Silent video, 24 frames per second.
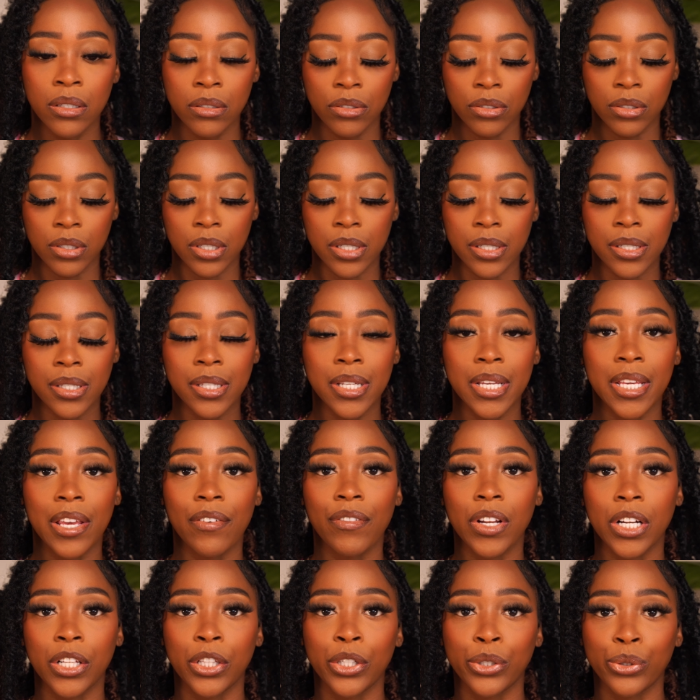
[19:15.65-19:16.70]
Just to give
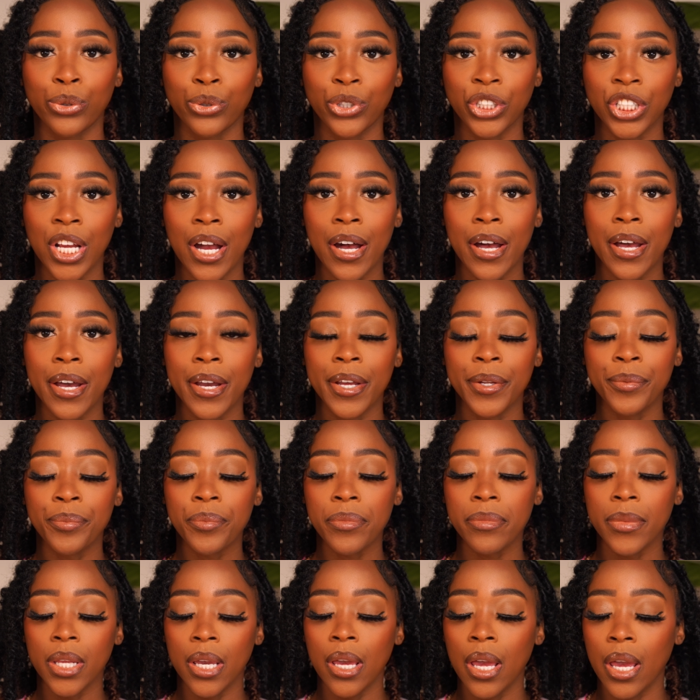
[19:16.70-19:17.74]
it a little shine.
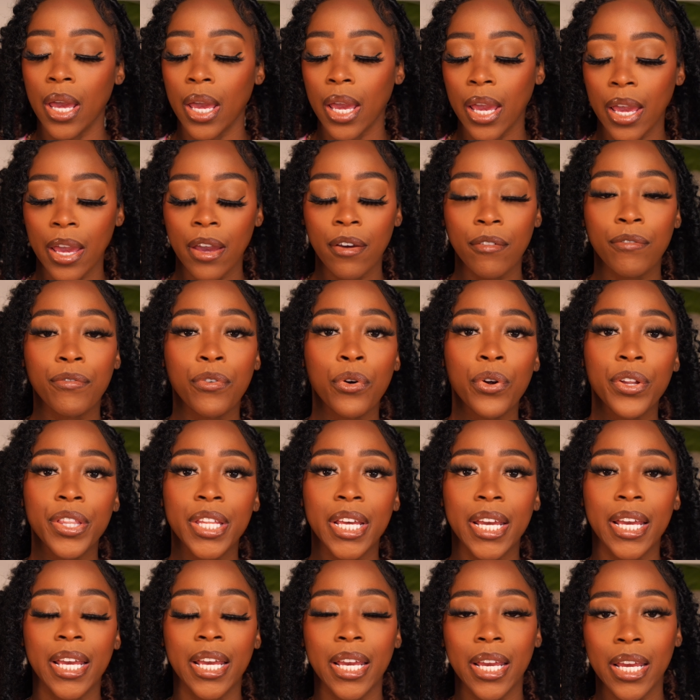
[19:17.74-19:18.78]
And for
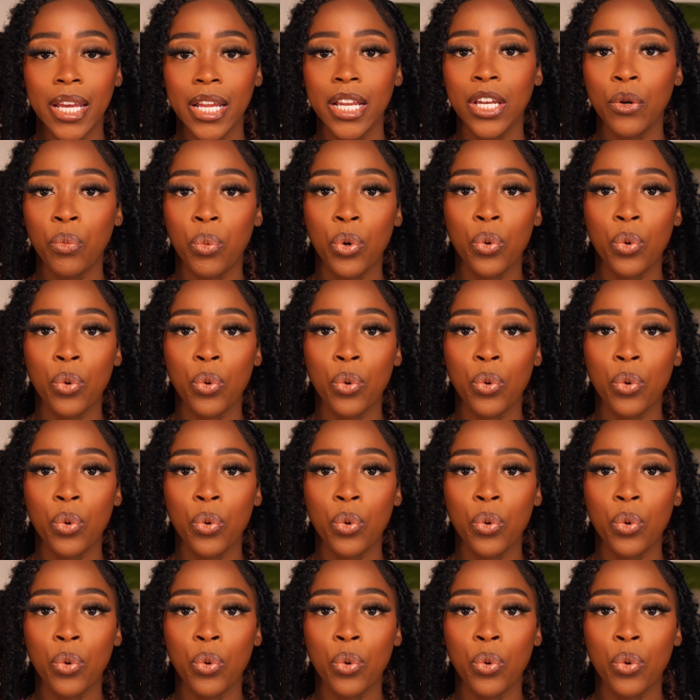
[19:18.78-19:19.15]
the end,